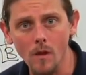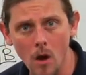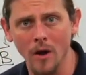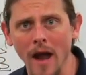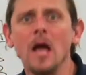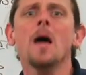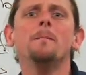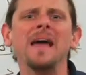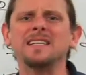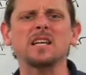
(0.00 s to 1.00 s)
Okay?
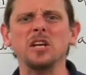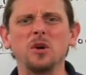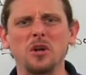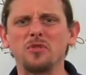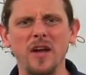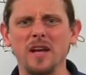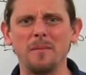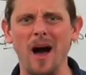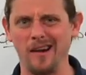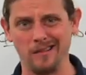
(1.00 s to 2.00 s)
Basically, you can think
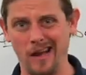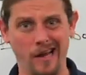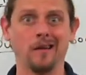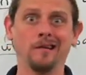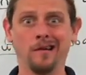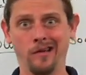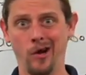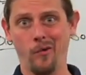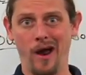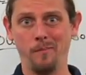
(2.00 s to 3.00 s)
about it like,
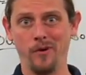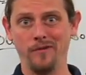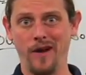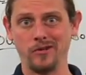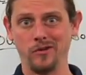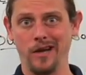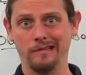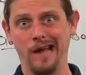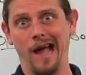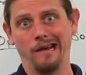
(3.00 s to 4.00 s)
when I put a vector like
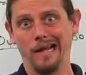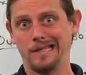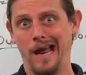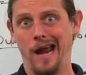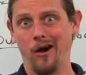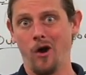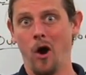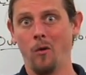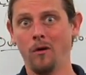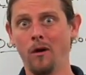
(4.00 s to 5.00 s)
that, it's an
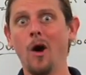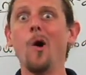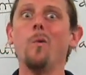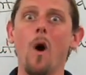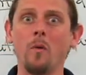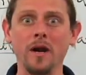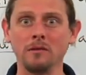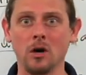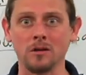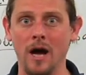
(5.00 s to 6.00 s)
arrow. What would it
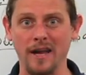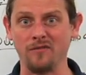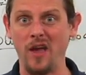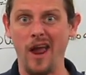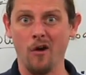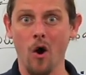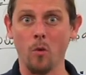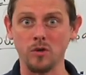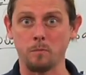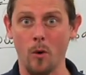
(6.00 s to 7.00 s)
look like if the arrow
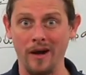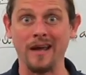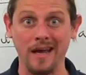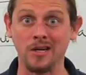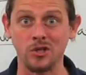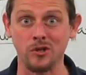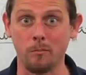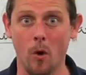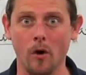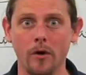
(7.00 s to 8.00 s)
was pointing into the
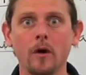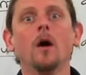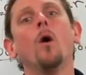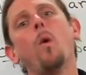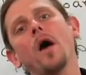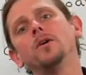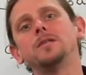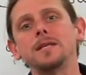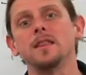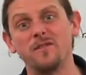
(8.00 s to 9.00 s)
board? Well, you'd
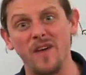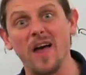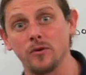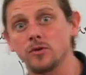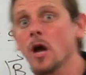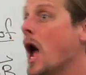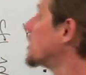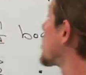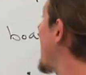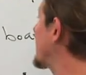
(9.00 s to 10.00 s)
see the feathers. And
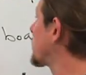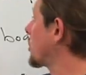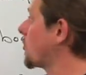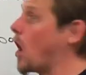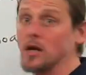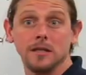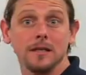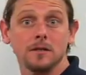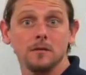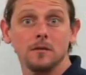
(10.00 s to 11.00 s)
so that's what the cross
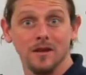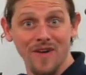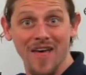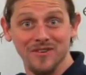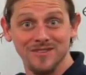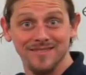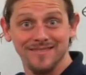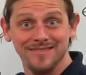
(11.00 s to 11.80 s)
is, the feathers.